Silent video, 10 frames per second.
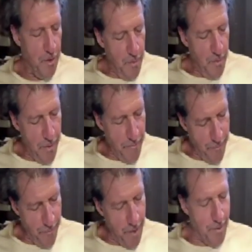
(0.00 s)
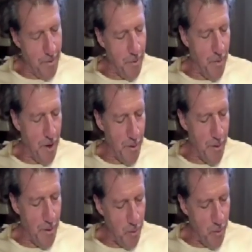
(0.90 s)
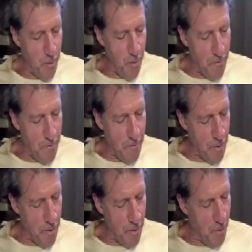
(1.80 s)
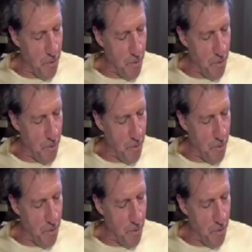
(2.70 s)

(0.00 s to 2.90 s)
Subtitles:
My friend, the man said, waving his arm